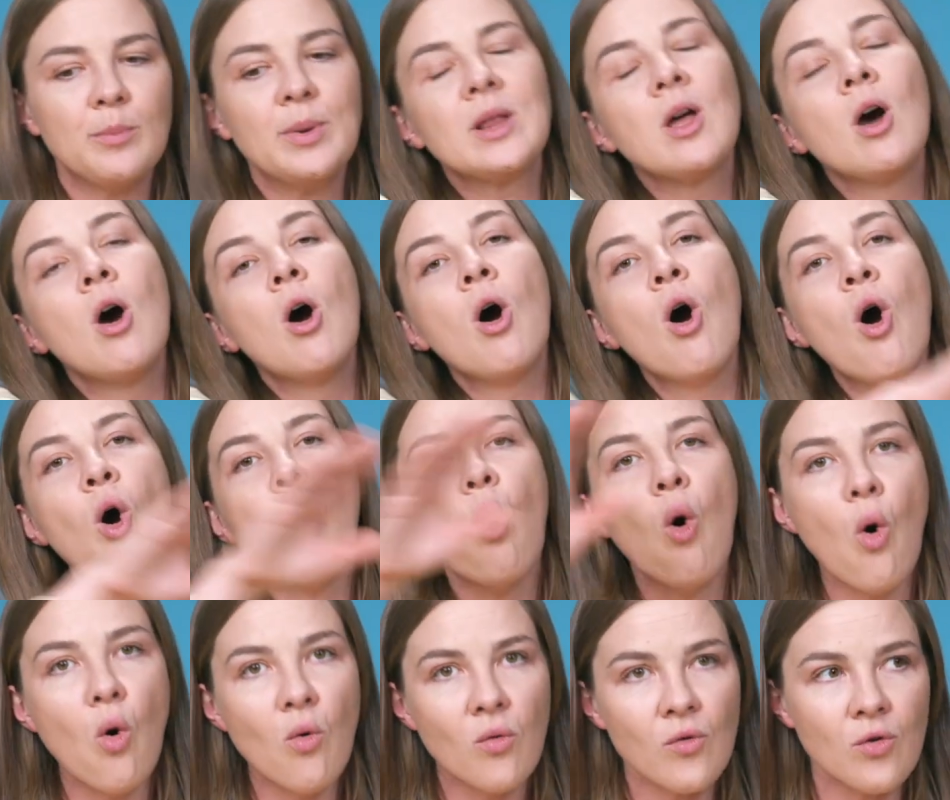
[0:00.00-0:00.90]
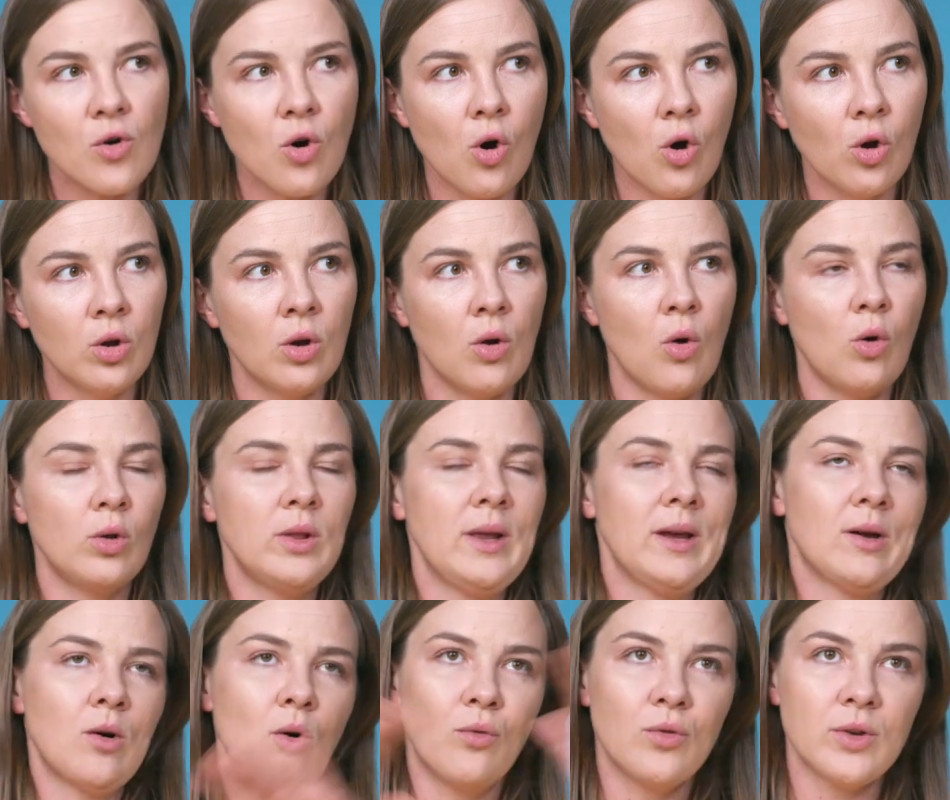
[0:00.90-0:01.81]
But overall,
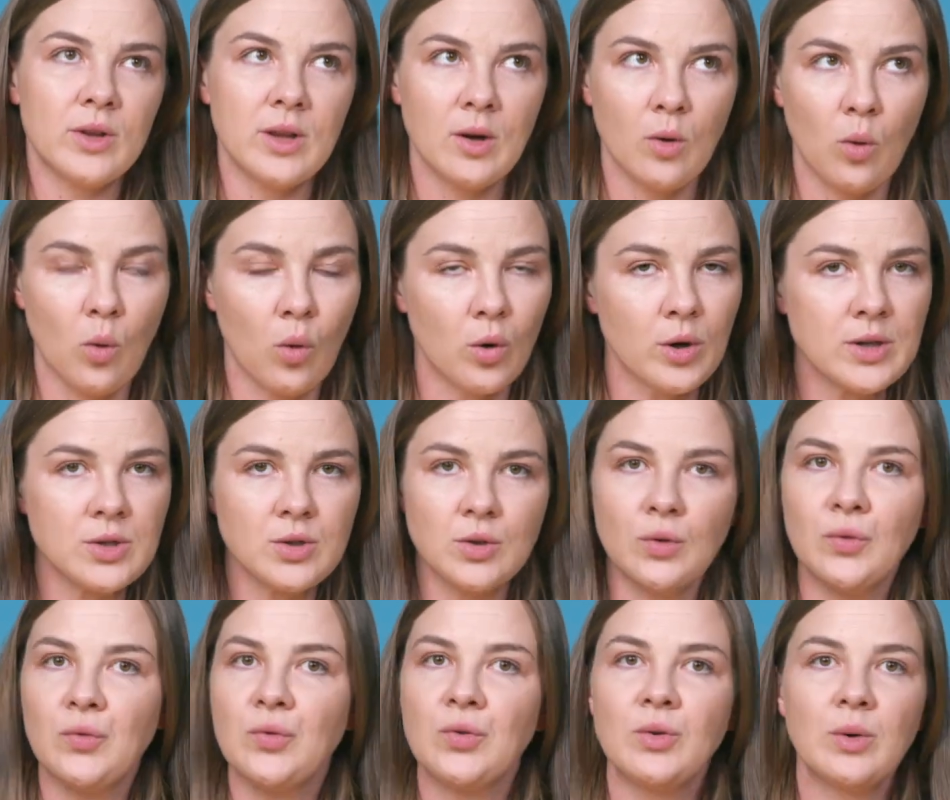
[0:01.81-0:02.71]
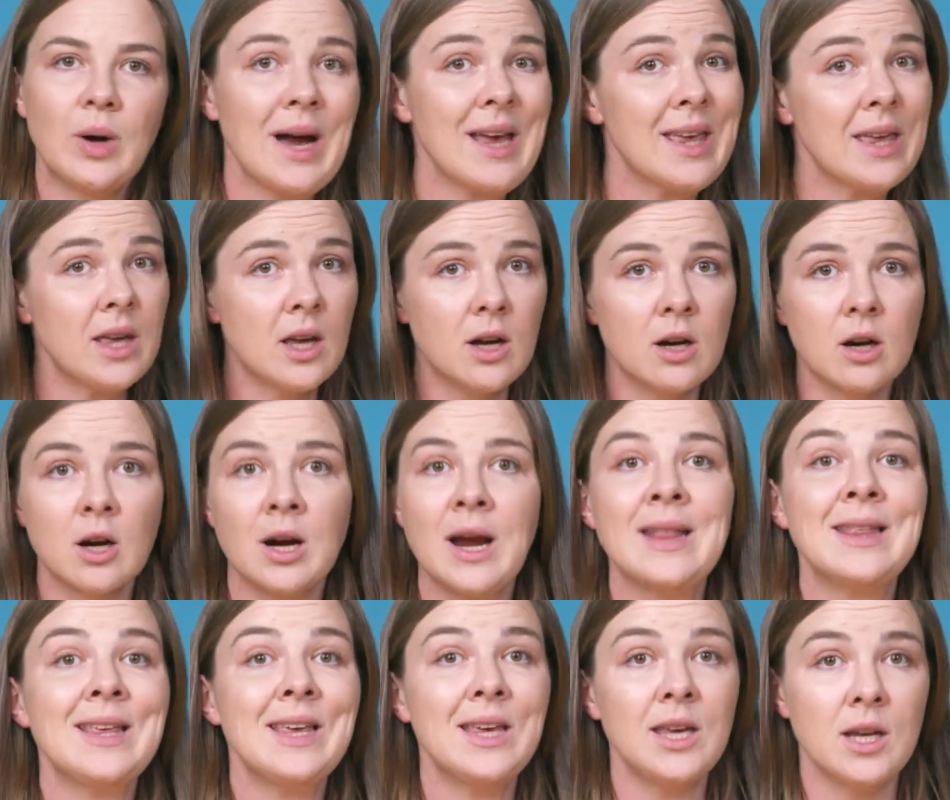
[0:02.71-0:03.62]
like over the course of a year
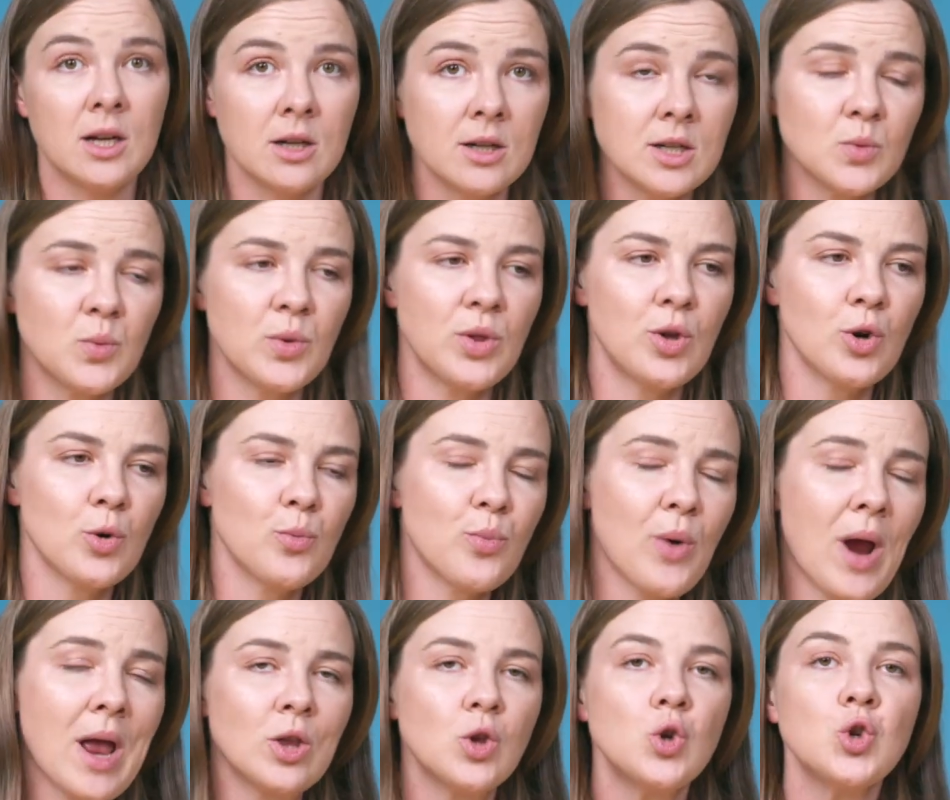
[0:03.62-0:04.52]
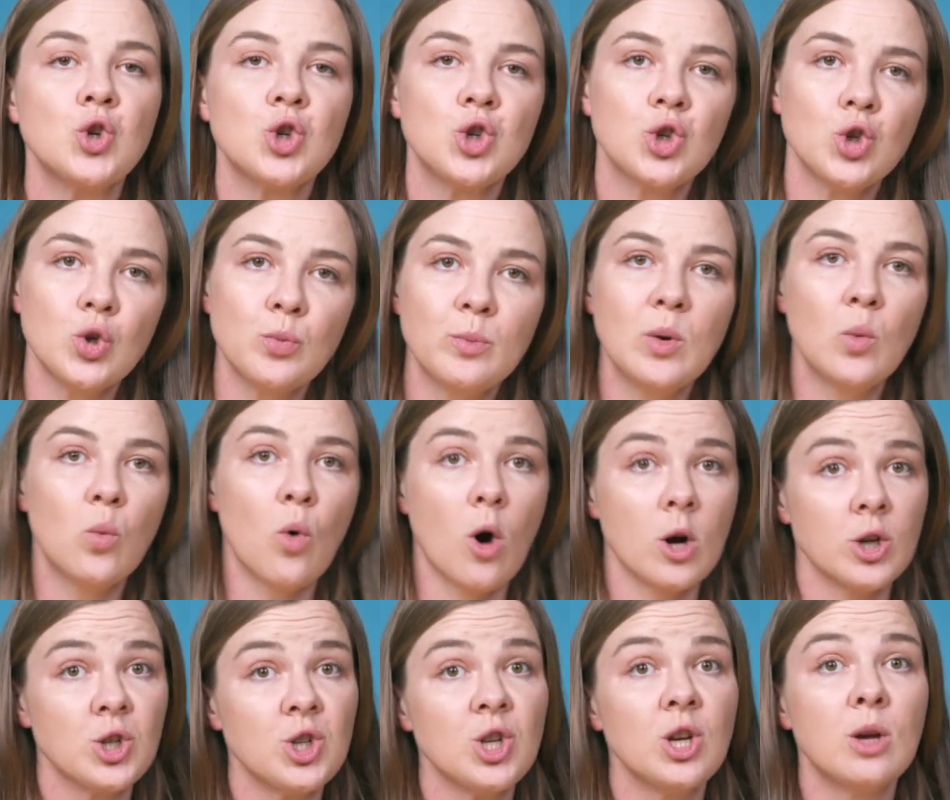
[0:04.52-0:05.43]
and years with your brand, you should be
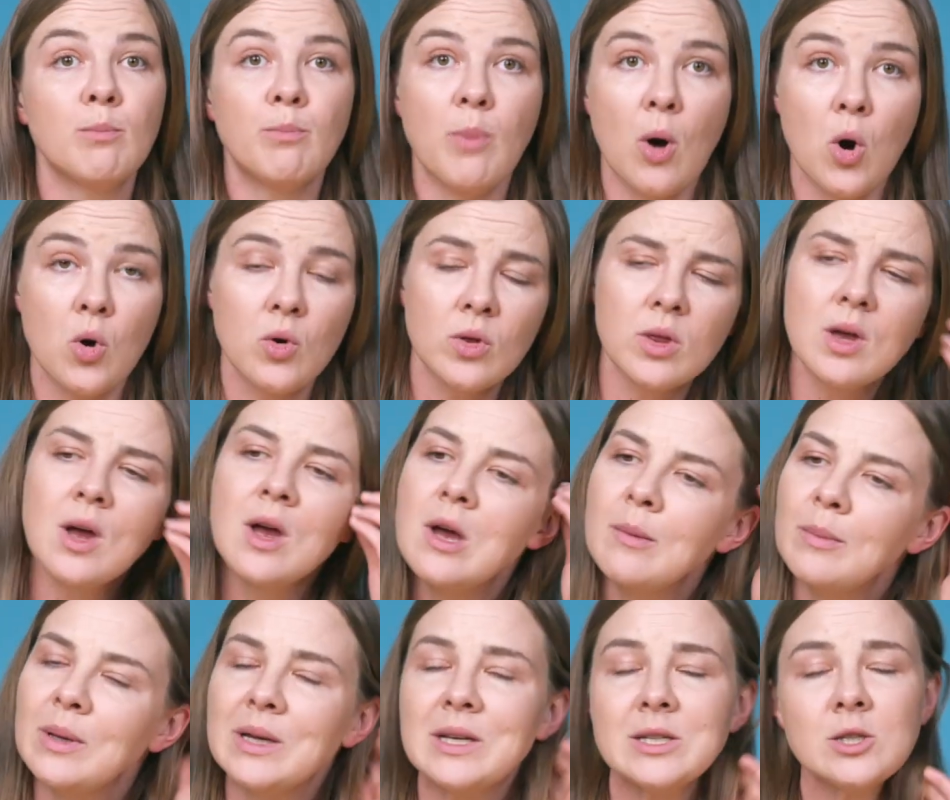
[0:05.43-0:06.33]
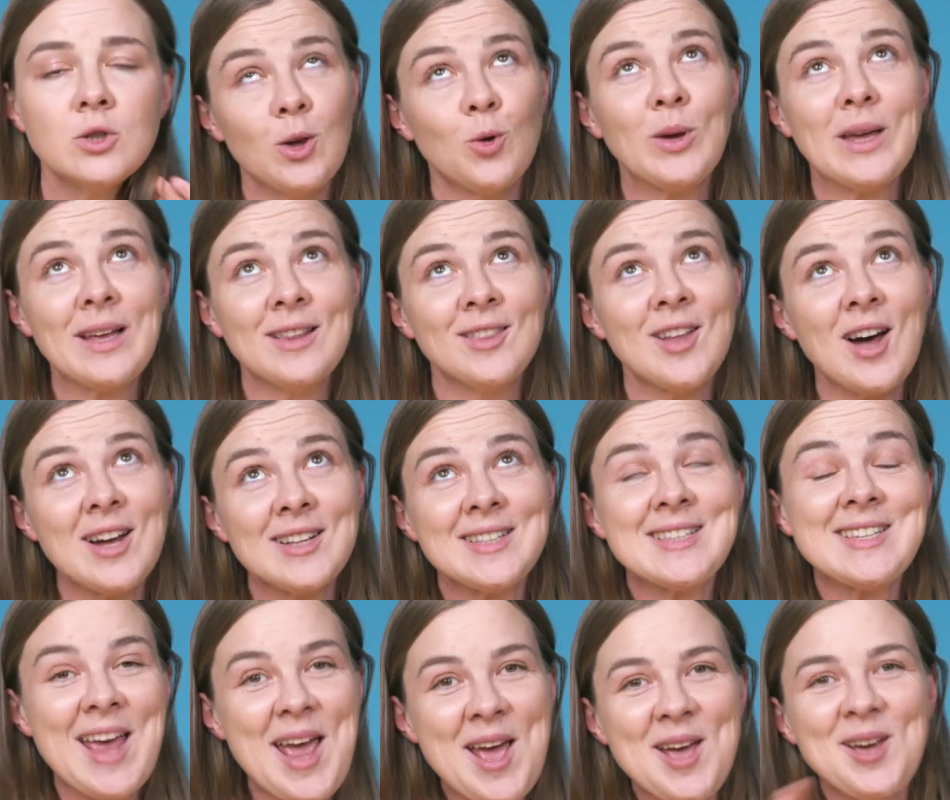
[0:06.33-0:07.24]
watching both, because you
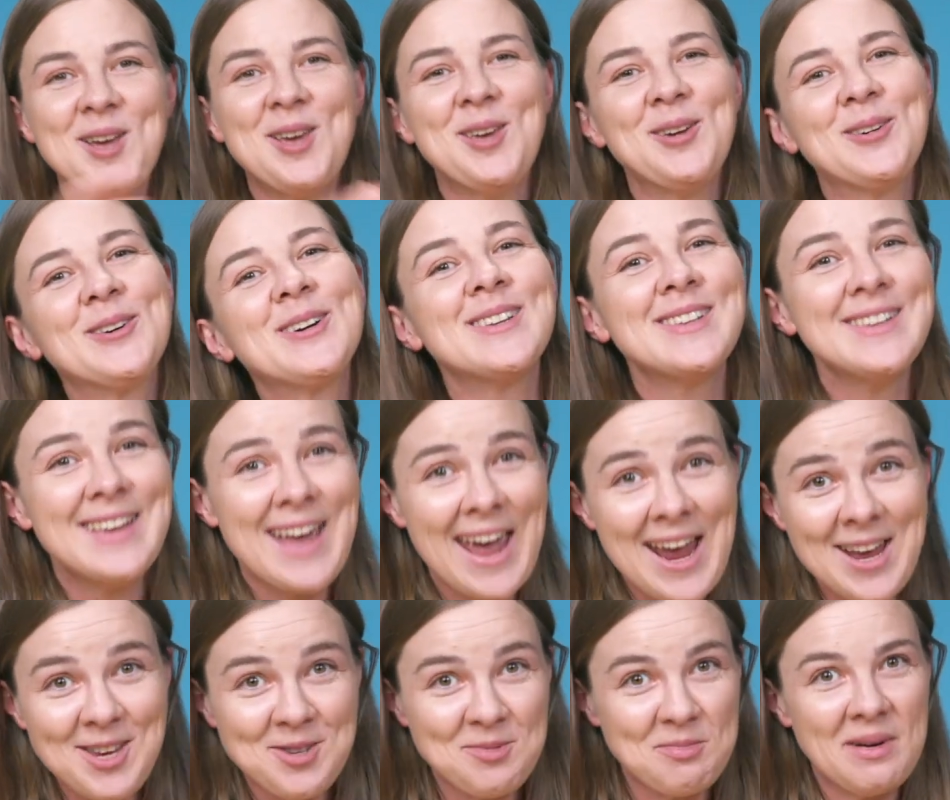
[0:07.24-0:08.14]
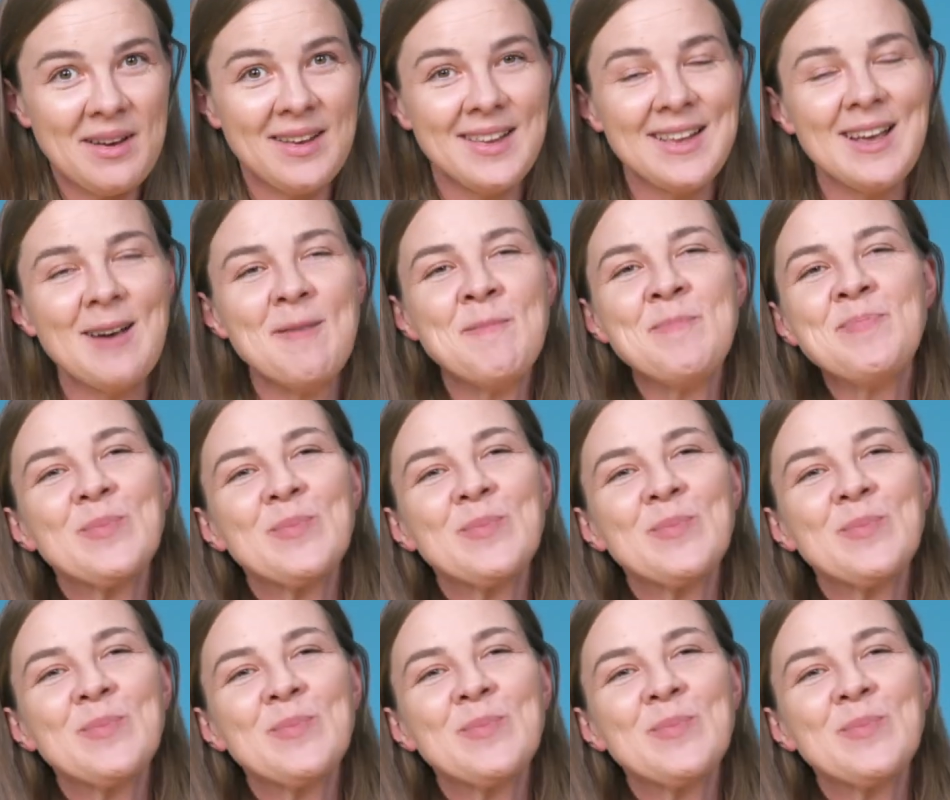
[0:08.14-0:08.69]
cannot tank your engagement